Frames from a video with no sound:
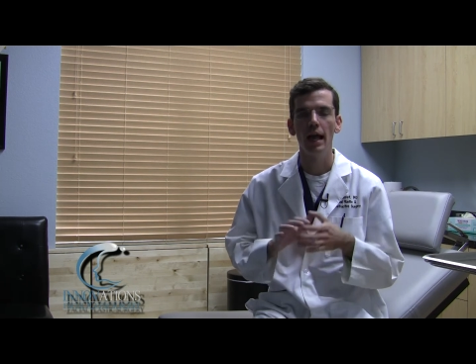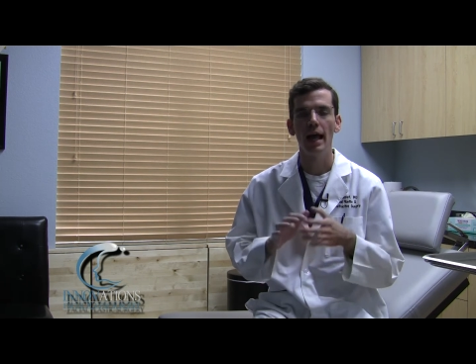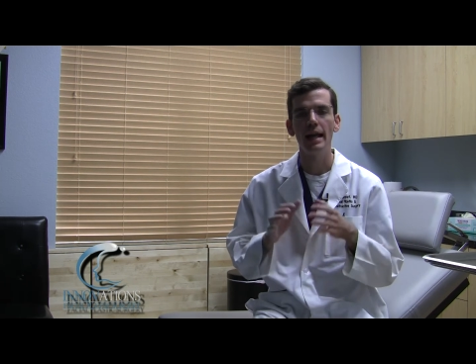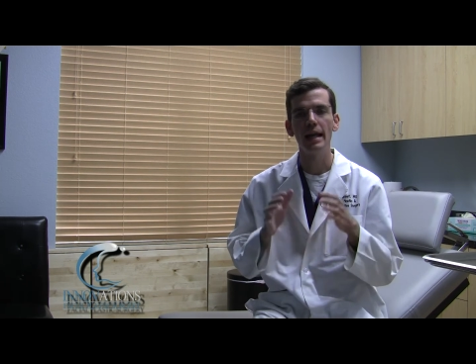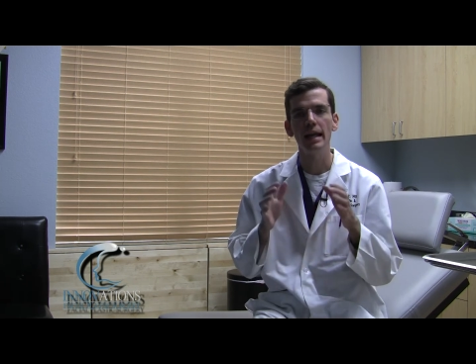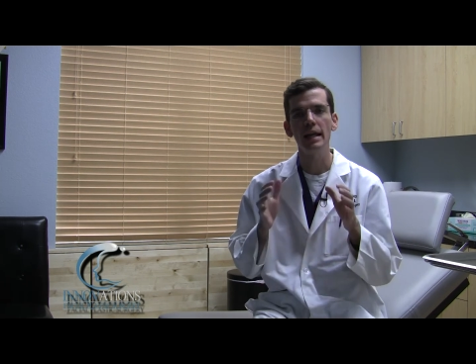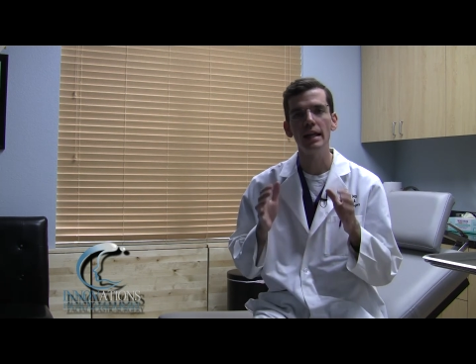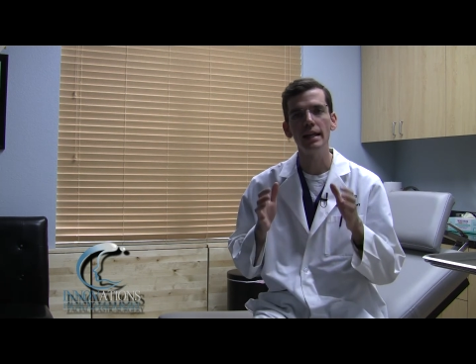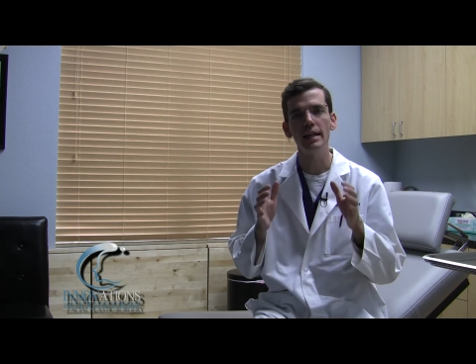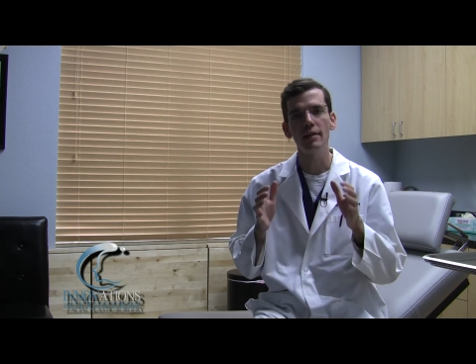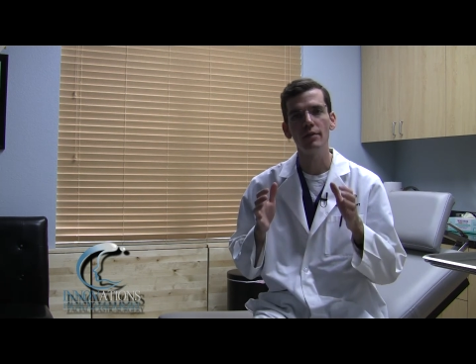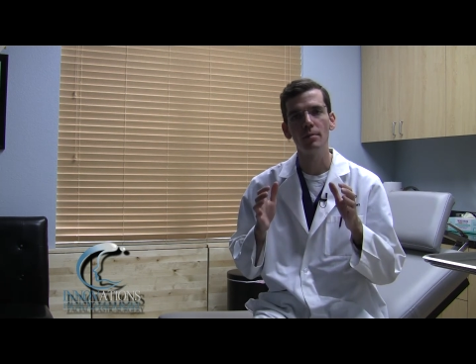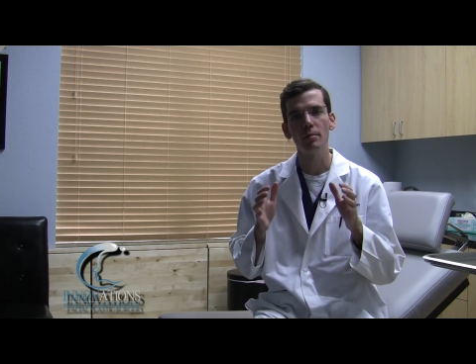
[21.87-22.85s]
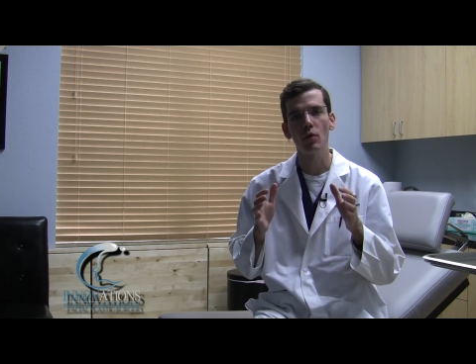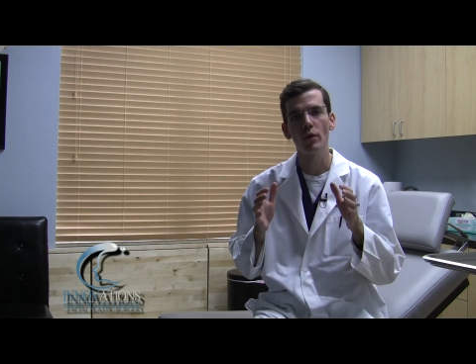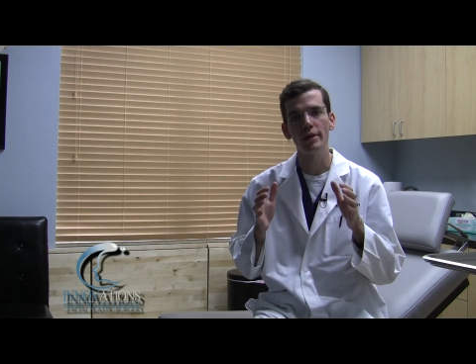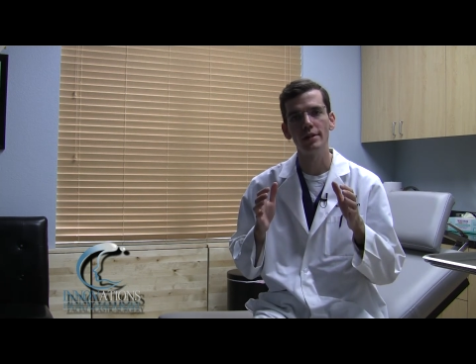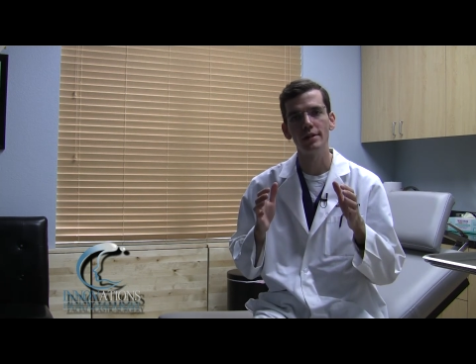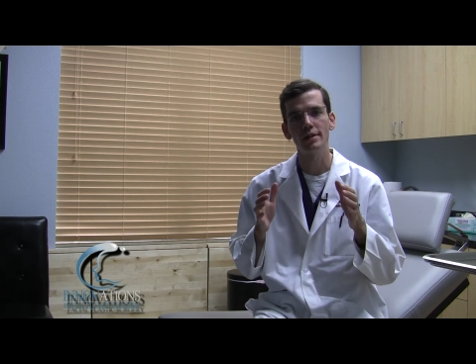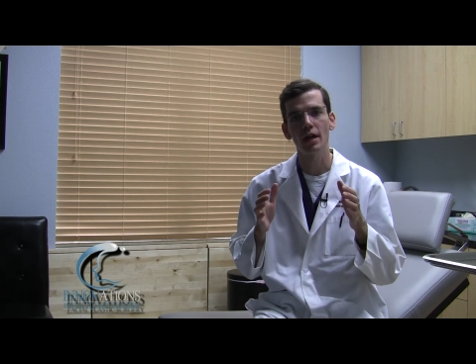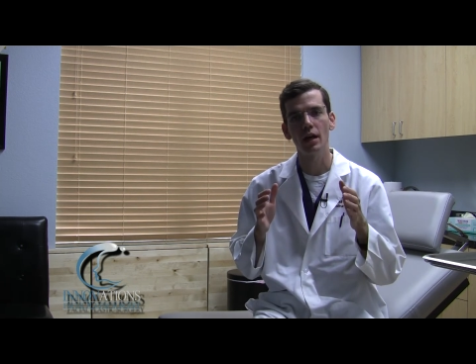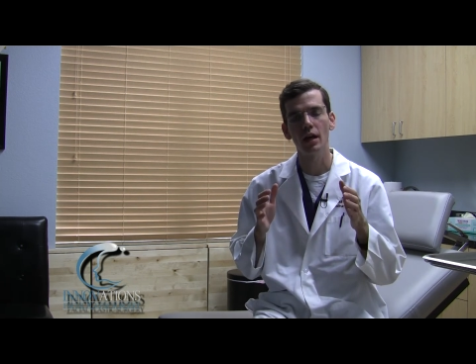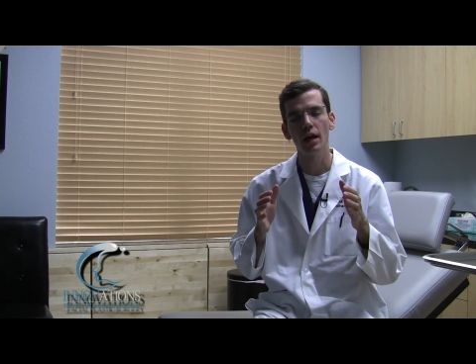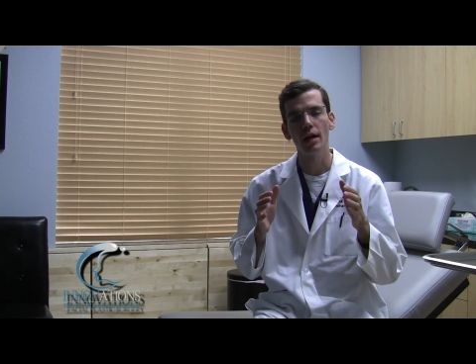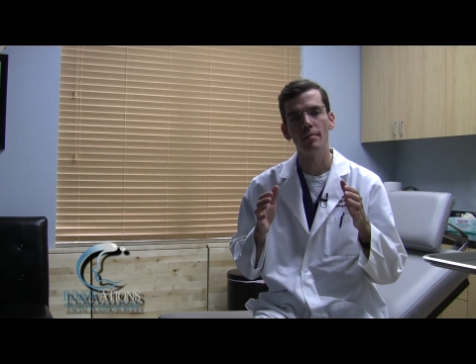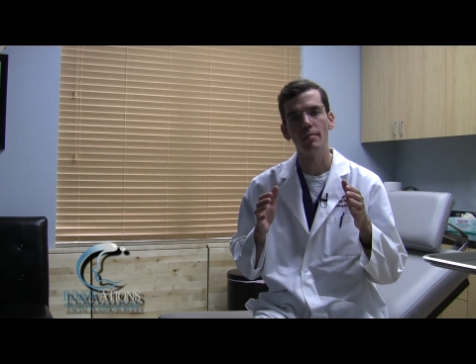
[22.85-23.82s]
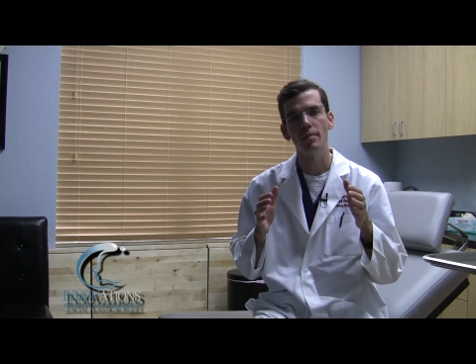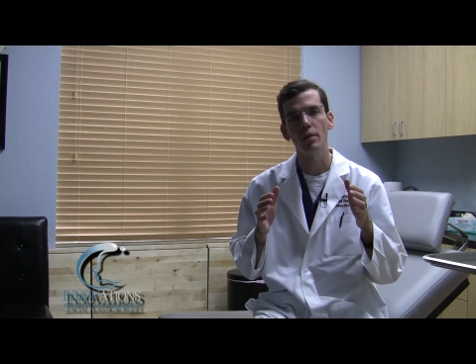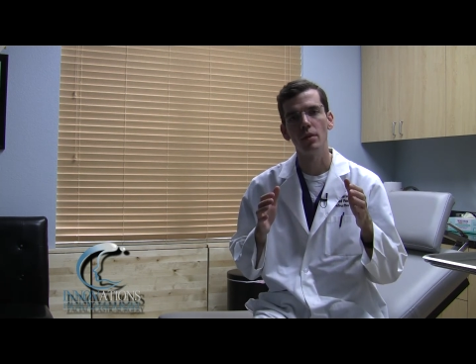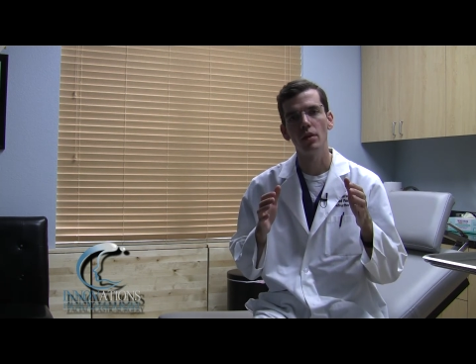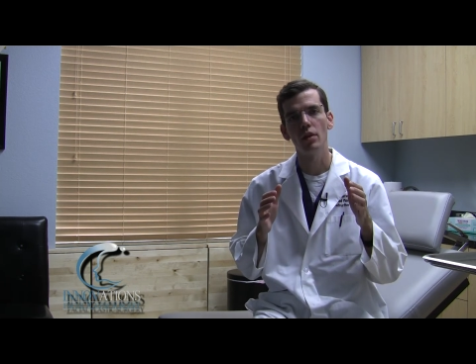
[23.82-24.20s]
At any given point in time,